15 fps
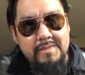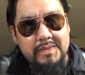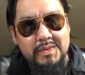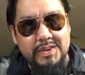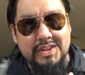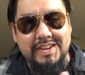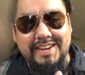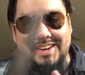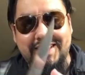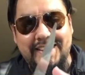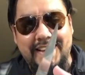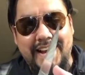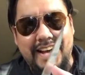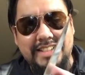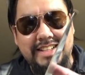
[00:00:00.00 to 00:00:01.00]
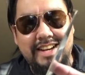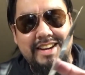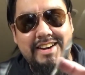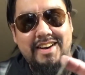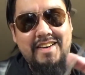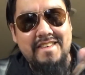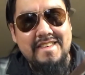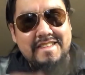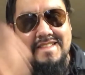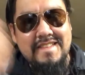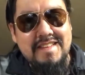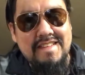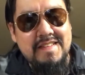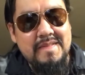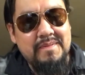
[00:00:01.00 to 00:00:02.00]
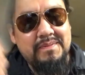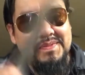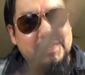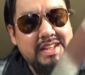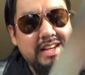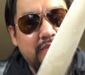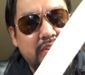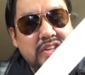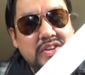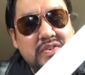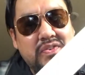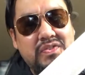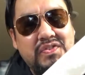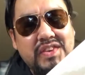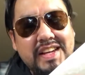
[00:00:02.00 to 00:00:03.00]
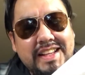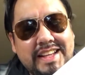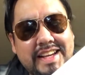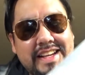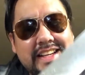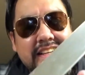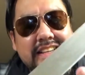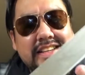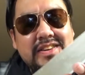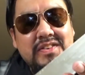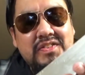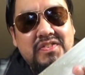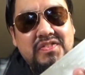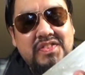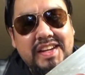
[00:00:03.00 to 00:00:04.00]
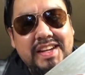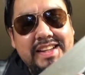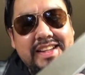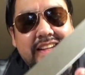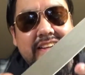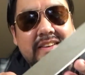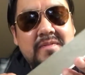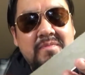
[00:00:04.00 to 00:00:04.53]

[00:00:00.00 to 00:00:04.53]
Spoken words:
When you hear that, that's how you know. When you feel it, you feel it.